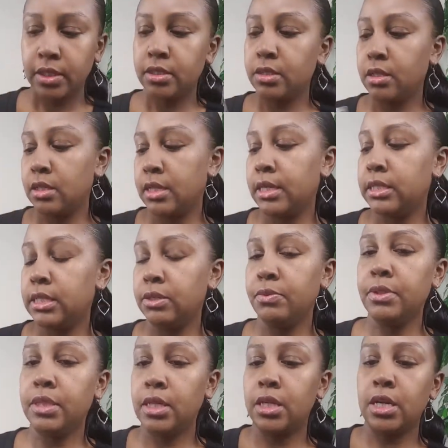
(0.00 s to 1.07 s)
So let's see
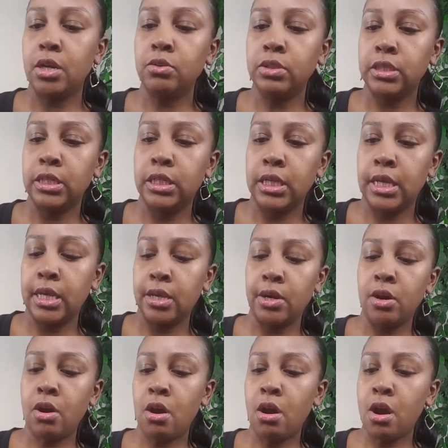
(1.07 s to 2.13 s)
what the notes in
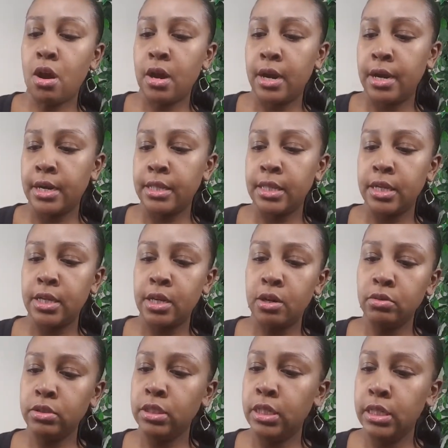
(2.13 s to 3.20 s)
here are. The
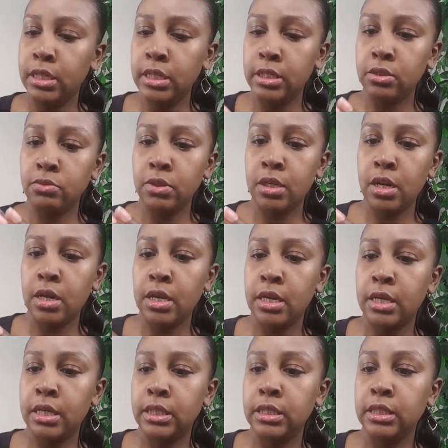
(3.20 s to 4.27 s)
notes in this one
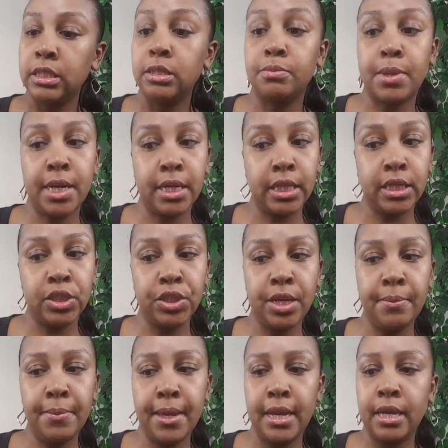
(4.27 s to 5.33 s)
is sparkling
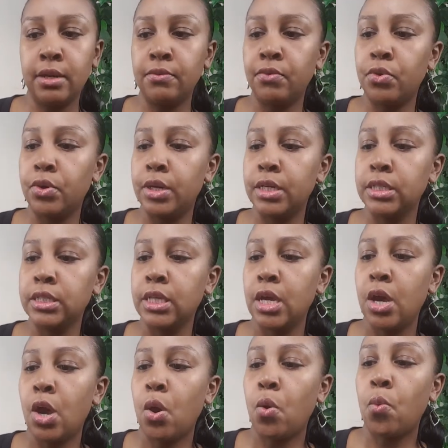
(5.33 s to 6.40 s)
champagne, of course,
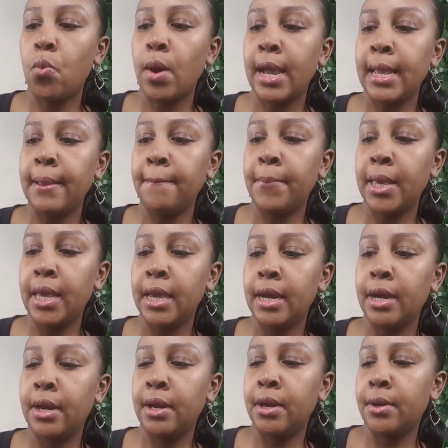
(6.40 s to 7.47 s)
white
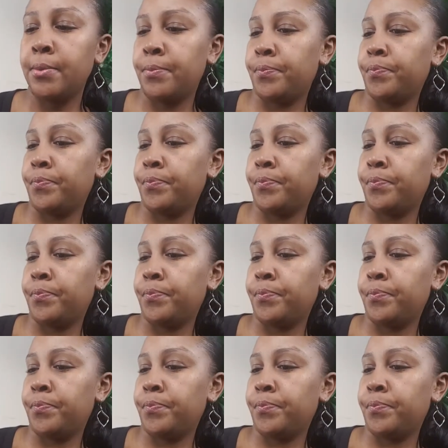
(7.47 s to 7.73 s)
pear.